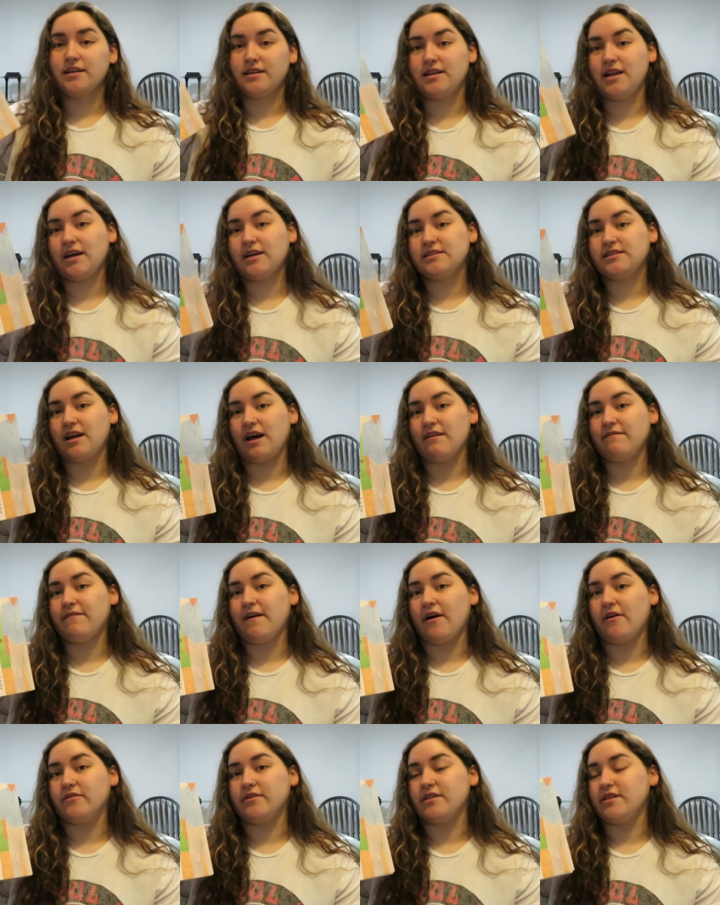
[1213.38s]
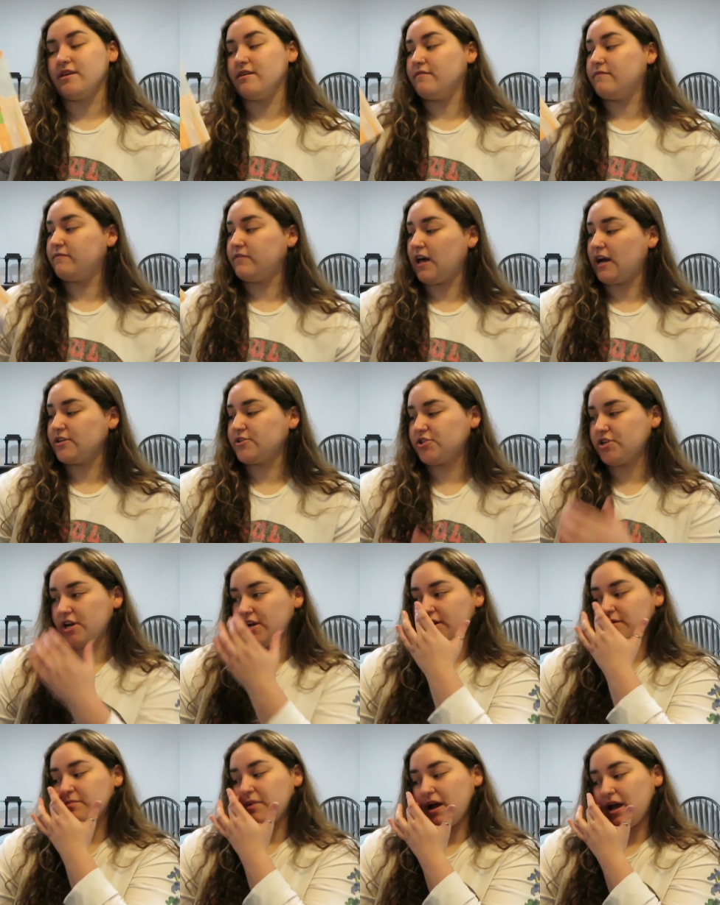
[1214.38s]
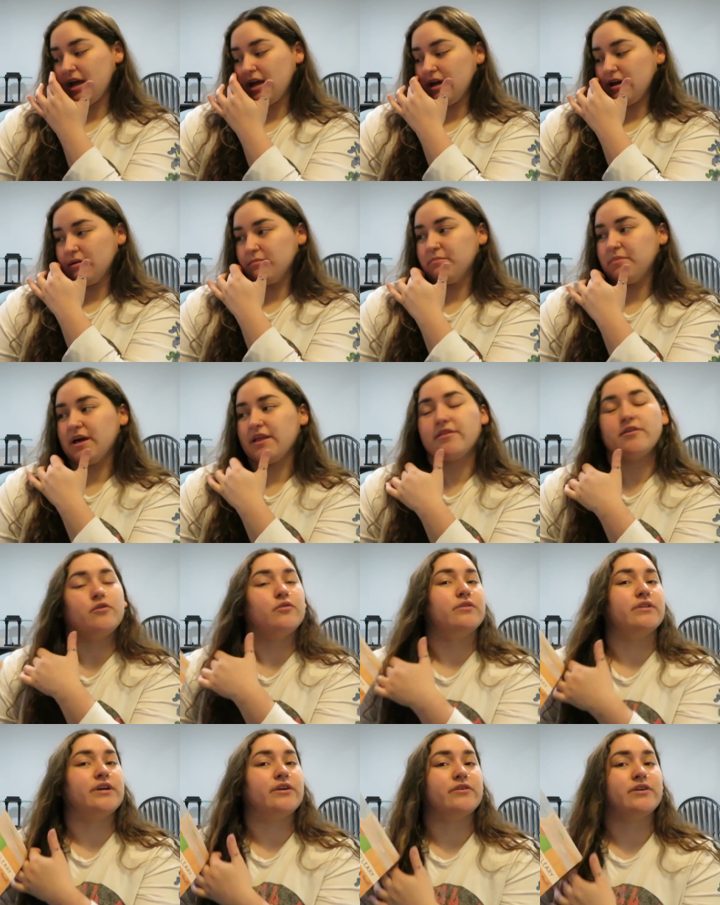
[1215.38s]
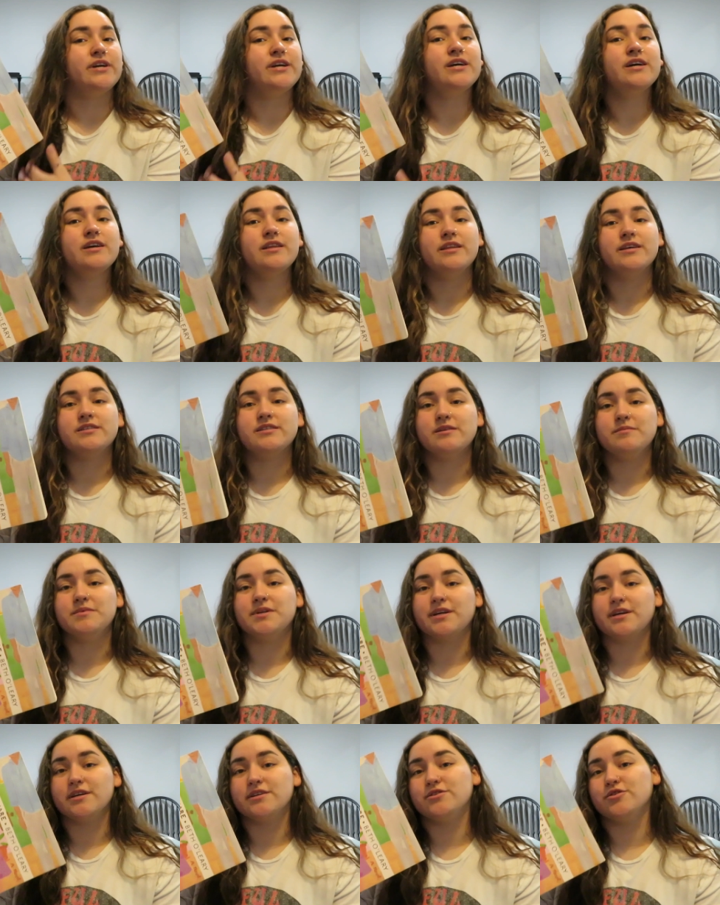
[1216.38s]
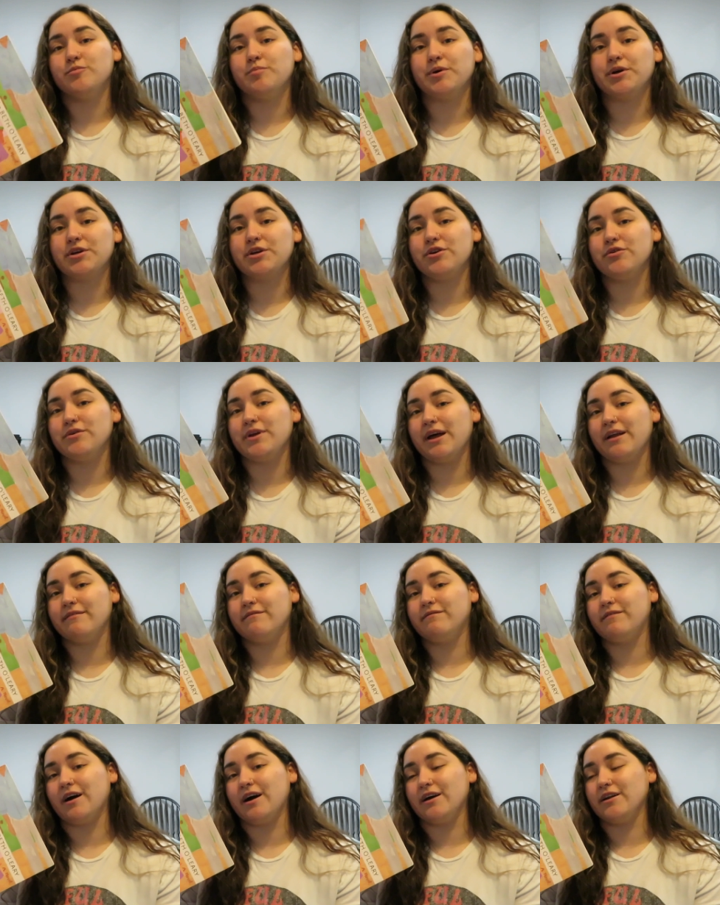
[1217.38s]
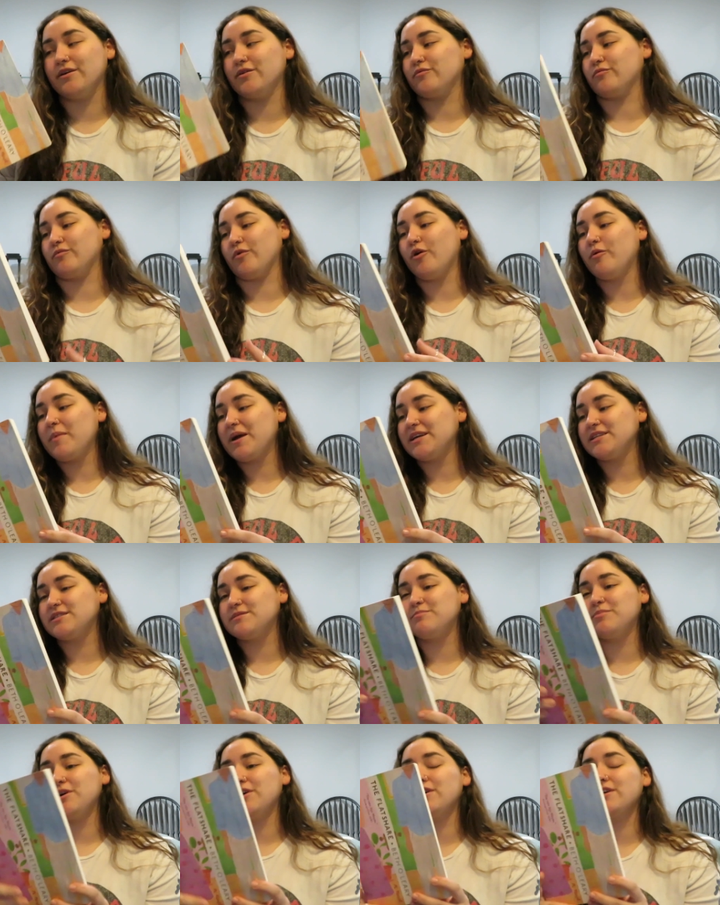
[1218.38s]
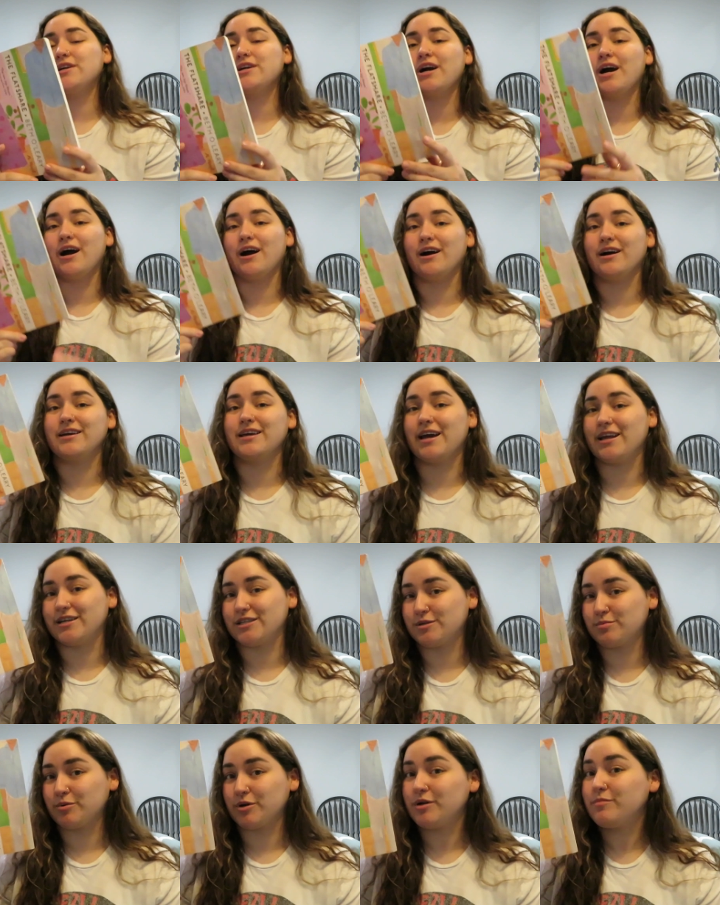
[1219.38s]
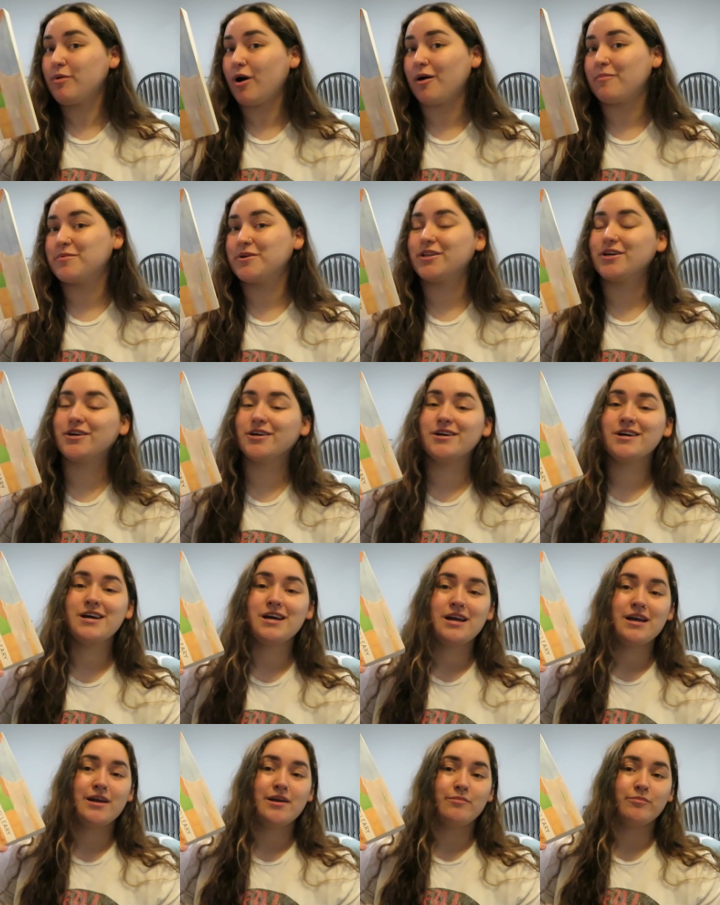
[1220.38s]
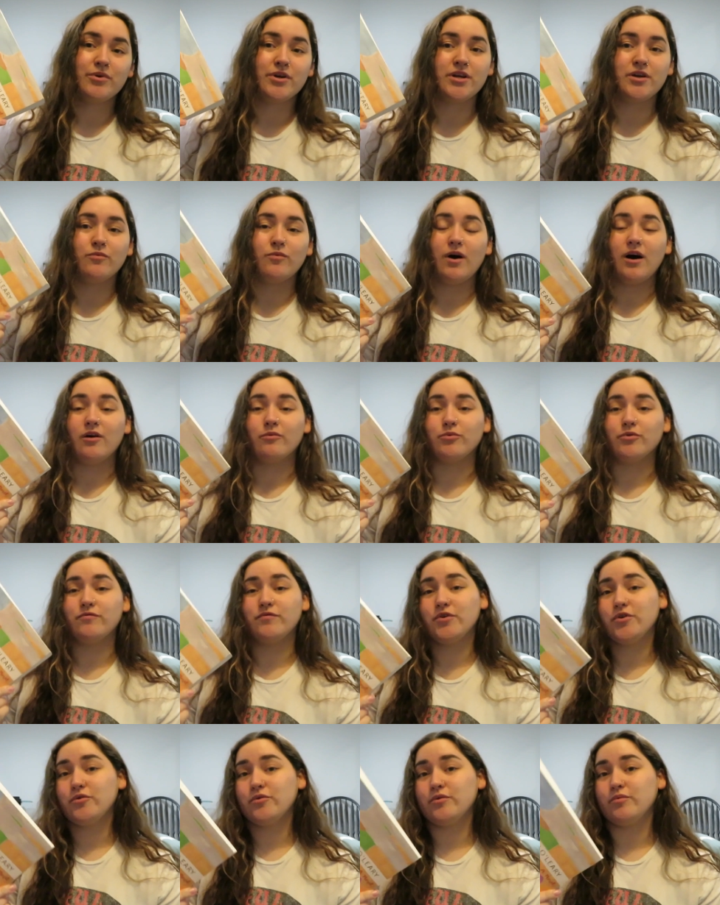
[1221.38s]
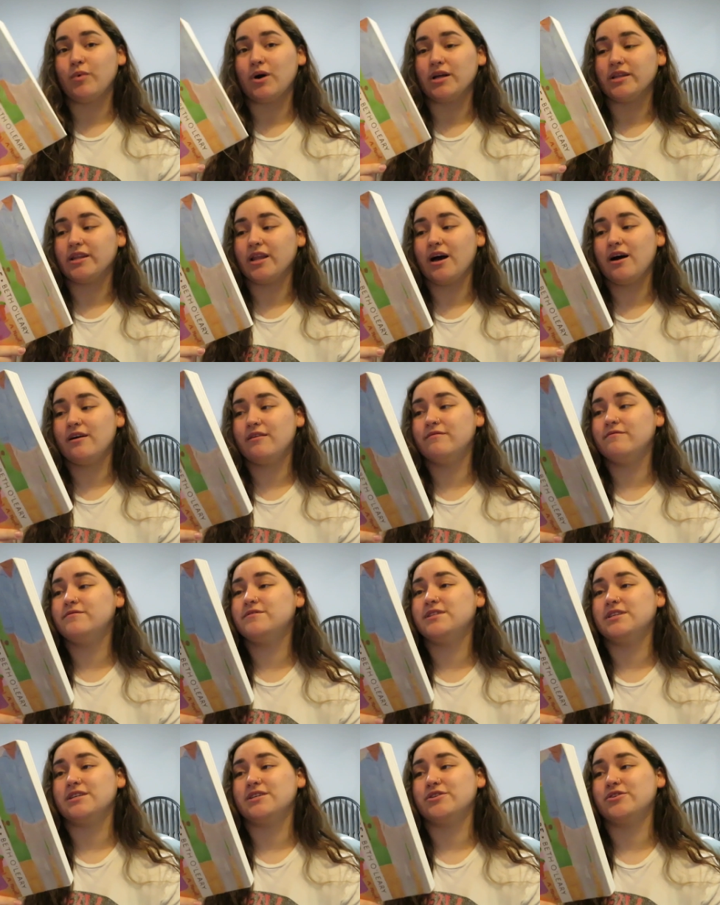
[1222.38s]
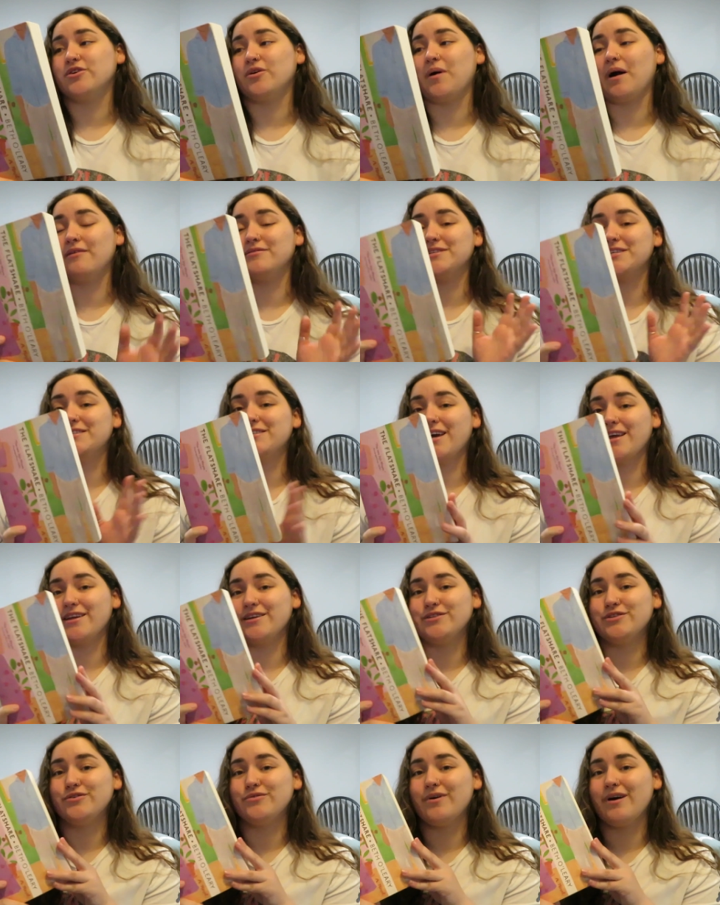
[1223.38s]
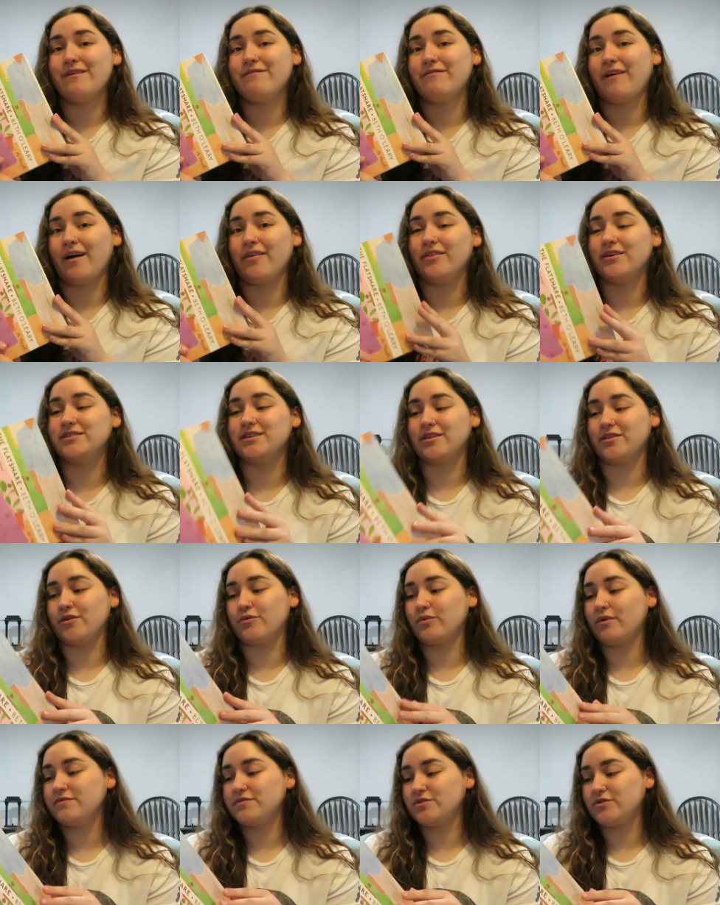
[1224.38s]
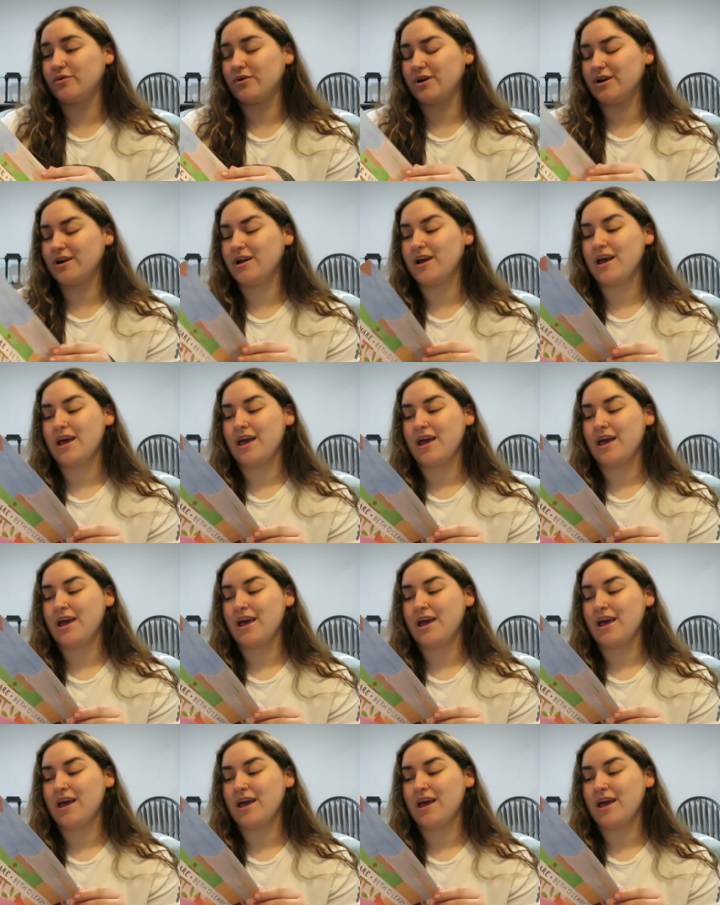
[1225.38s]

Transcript: Next, I found the Flat Share by Beth O'Leary. This seems like a super cute and fun romance book. Again, it's pretty popular, pretty well reviewed, well loved, so I was excited to find this at the thrift store,